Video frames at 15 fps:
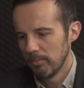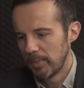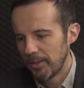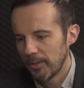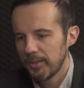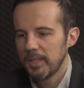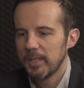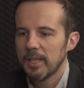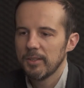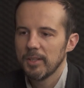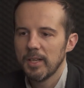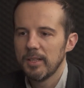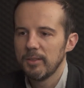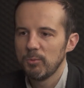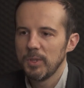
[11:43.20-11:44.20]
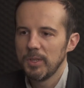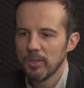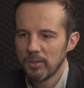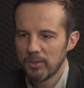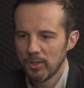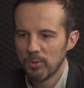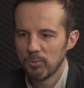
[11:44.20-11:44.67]
But on the other hand, we
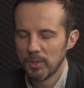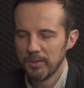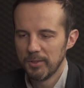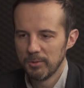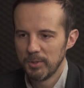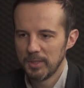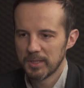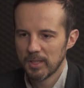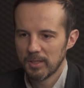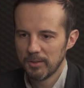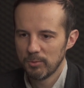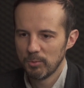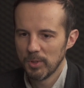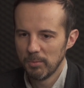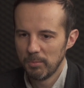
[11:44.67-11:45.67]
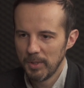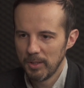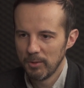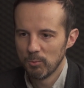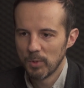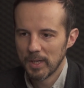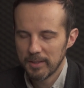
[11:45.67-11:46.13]
don't know what the result will be,
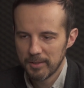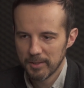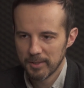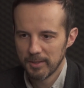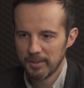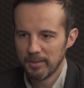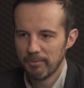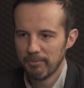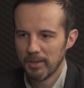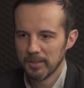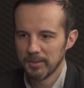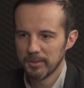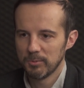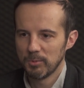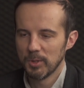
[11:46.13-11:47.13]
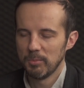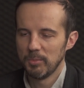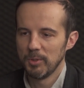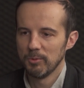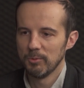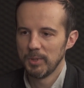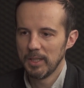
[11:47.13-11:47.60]
whether the funds will
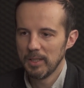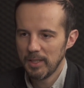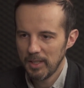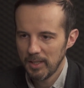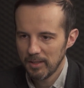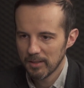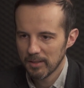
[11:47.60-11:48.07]
be really